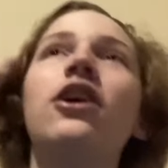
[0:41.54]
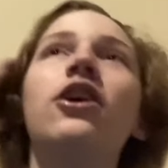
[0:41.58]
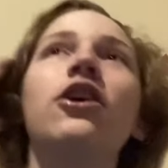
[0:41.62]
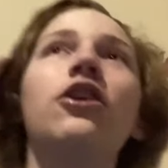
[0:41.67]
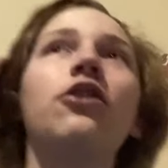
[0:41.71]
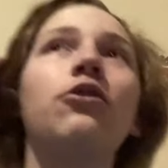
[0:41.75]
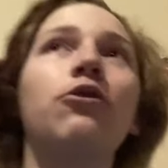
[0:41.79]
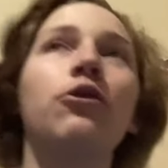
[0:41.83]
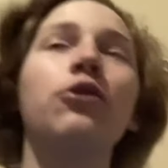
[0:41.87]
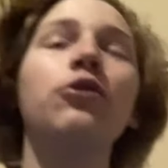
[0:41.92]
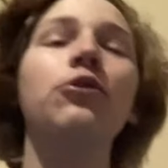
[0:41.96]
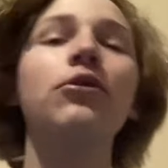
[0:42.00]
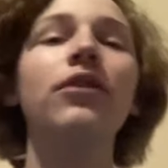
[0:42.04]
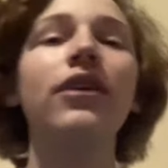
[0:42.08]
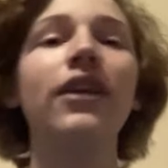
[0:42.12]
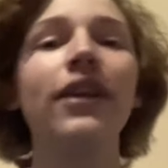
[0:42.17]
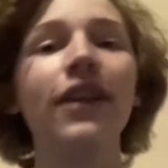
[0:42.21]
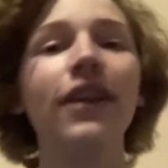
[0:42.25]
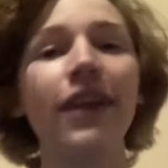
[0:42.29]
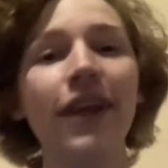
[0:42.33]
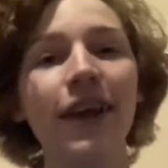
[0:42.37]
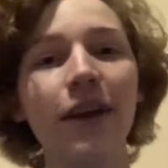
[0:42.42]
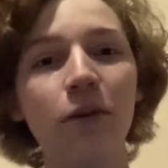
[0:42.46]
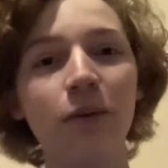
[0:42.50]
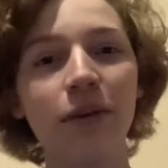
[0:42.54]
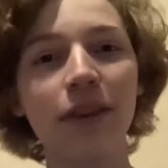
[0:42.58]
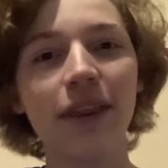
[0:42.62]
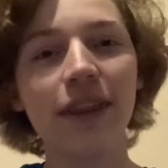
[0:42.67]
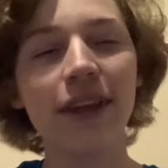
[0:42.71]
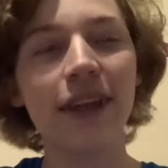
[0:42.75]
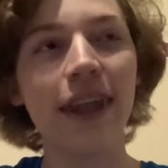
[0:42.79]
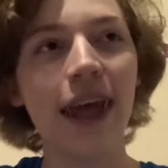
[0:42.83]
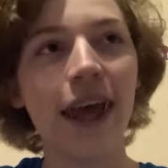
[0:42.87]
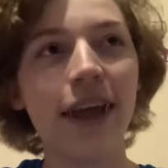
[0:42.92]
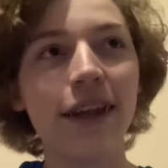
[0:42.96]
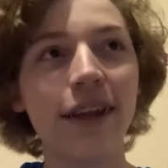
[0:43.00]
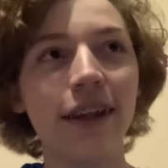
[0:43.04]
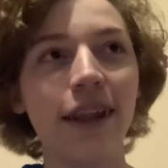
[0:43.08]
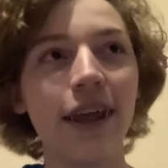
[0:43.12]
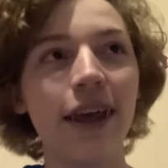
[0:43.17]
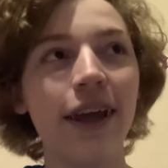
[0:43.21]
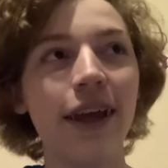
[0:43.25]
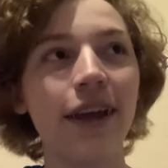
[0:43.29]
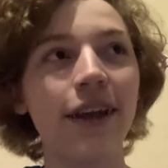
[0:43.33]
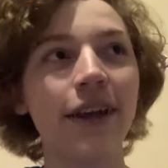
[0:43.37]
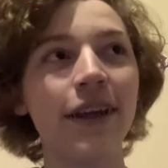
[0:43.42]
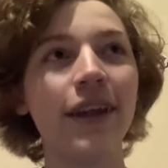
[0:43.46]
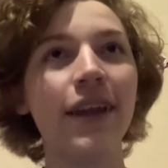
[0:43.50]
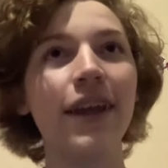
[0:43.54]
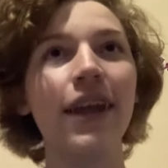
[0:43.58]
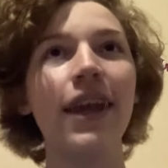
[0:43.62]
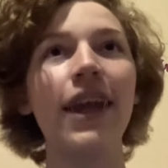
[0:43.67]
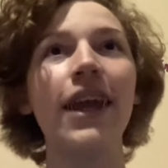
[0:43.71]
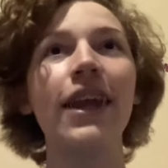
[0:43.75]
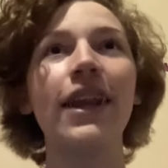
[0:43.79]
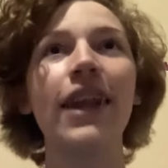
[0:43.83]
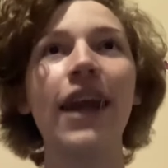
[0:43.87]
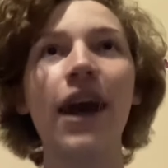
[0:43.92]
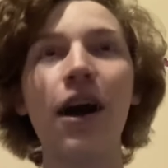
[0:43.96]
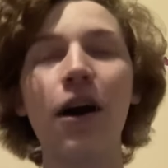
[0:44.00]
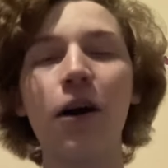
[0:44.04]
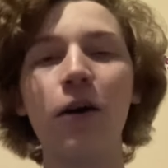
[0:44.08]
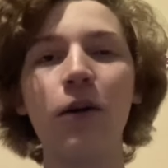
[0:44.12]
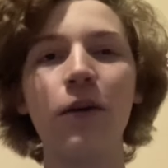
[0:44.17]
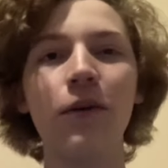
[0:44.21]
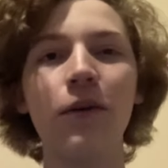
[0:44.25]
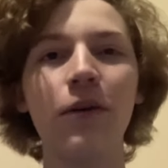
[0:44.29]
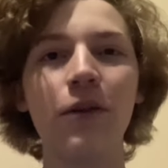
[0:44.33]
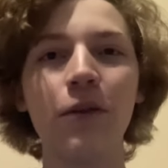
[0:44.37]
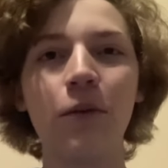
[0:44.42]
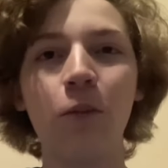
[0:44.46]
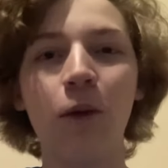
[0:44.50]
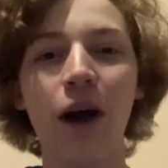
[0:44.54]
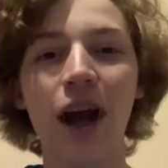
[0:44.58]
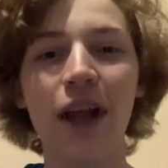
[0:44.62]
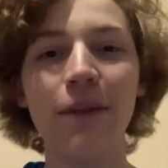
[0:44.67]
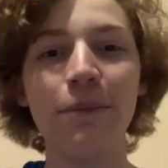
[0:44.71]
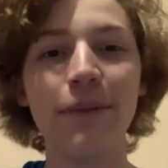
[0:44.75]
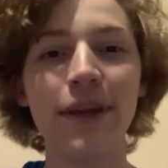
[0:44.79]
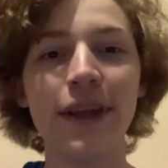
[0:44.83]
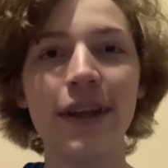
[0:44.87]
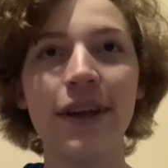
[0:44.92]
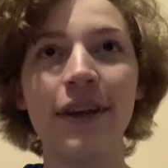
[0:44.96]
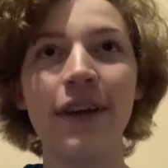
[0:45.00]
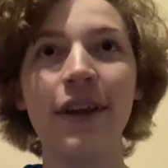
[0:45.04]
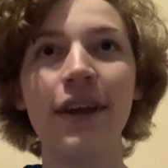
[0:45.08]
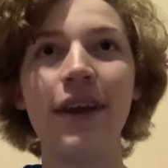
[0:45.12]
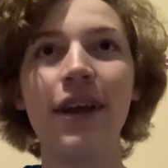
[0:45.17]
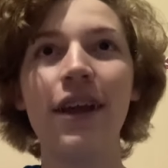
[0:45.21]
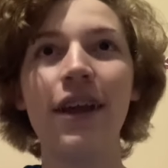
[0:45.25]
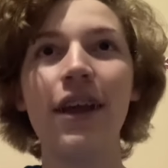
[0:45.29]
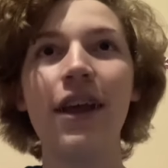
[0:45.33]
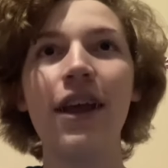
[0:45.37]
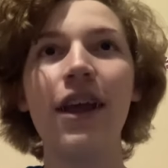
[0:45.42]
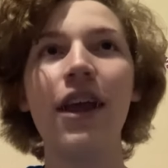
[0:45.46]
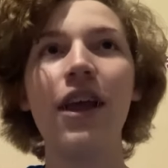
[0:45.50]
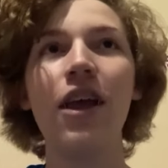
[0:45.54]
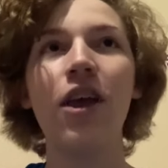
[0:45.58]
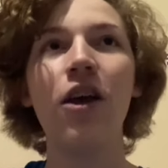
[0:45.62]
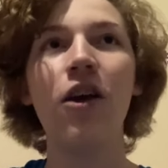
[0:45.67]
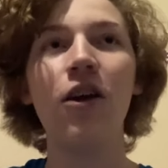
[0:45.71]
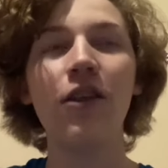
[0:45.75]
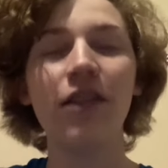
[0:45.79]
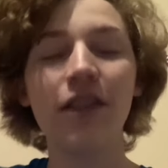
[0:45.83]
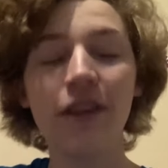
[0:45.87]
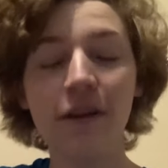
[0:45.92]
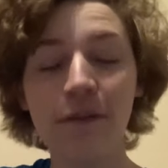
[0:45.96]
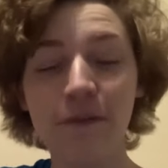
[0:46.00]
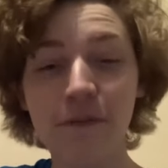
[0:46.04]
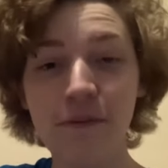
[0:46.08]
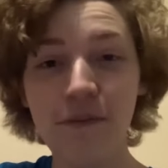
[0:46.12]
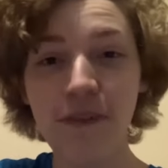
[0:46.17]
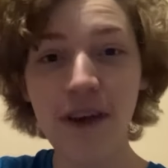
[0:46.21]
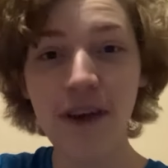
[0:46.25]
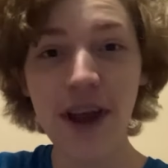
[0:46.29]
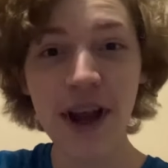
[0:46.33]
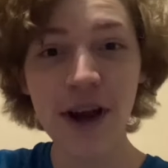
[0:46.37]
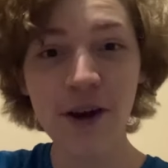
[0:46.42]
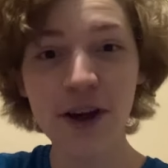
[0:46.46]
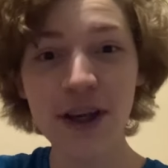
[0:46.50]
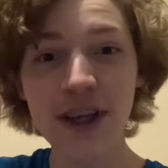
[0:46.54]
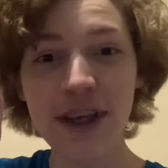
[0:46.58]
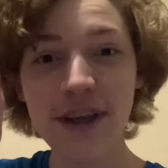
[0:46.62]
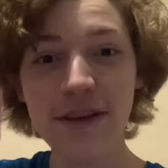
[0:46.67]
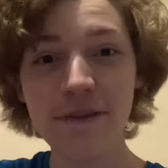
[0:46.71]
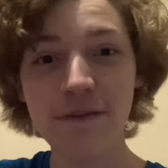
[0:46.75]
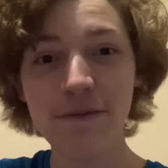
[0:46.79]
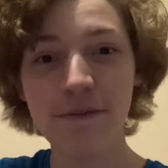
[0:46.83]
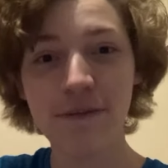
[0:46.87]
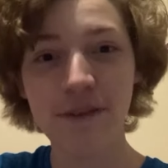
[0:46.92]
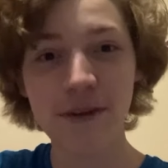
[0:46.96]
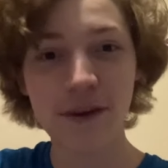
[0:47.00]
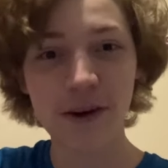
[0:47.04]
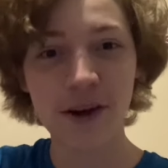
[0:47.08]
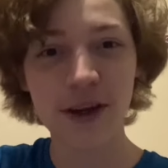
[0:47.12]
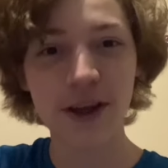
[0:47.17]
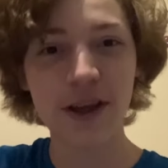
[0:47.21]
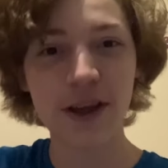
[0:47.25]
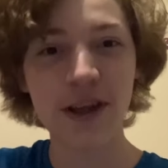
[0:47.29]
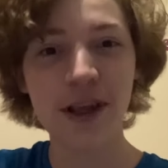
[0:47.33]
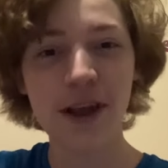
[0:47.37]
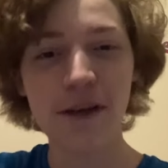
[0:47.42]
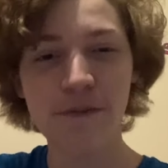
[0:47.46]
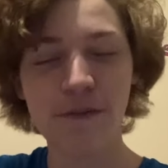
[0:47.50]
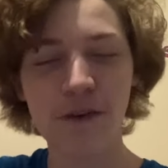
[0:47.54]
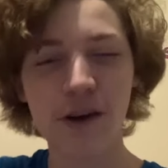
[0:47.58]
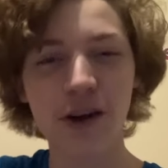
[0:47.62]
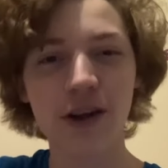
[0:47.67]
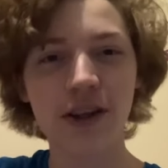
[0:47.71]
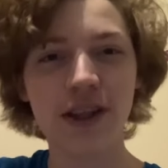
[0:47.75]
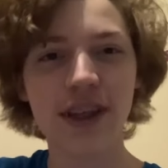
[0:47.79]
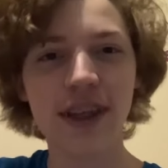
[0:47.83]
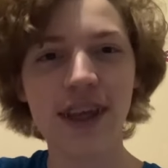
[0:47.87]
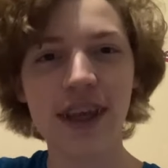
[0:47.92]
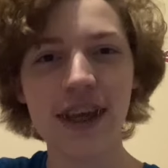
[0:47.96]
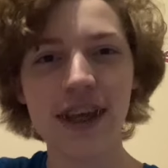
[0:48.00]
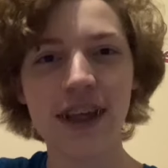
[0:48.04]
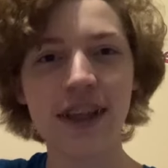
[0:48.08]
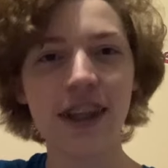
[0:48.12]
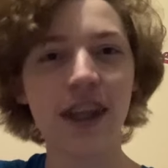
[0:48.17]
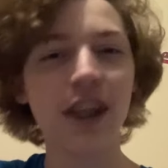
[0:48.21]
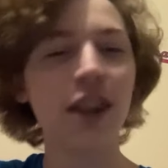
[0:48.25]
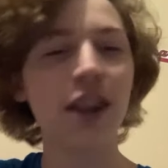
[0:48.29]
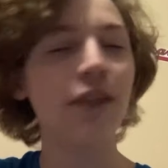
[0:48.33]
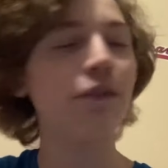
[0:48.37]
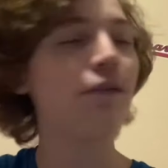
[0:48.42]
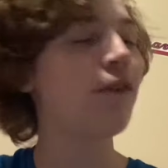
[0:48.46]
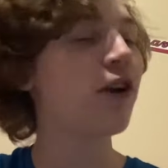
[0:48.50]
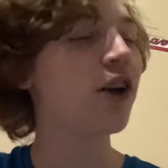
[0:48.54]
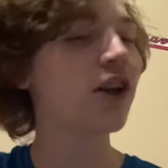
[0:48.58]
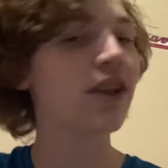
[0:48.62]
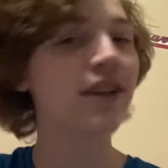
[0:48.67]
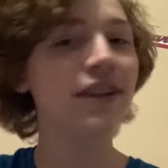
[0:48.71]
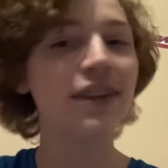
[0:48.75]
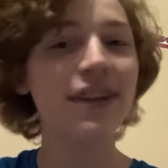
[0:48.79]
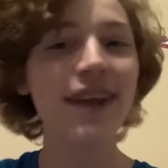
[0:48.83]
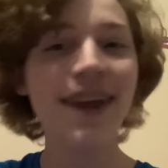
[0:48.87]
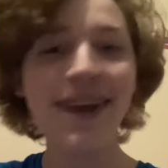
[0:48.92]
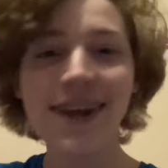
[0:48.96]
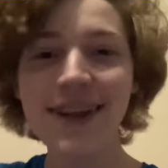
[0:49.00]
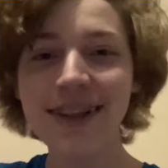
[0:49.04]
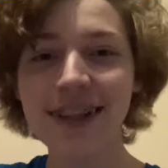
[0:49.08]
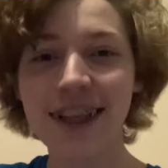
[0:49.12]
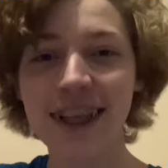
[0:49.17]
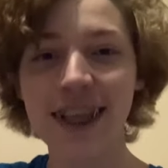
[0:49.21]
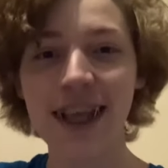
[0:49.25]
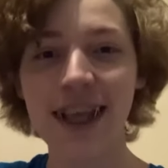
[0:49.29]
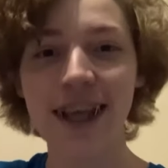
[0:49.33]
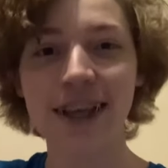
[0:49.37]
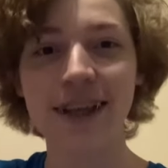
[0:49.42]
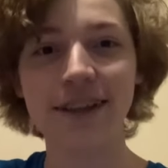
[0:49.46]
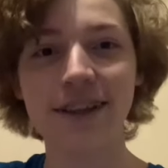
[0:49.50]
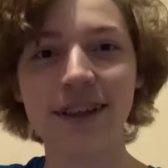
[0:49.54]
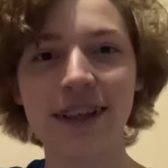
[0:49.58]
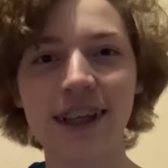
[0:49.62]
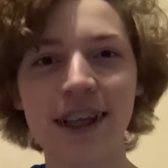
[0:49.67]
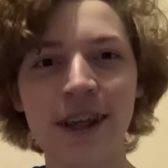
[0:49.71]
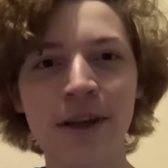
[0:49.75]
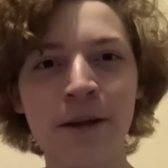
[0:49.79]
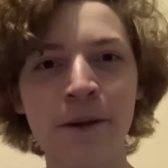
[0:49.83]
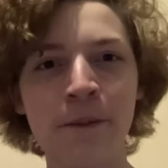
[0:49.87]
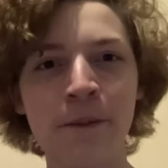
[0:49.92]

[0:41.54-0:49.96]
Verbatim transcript: Crute with the dead leg, and now Weidman, the very, very first kick, in like the first 10 seconds,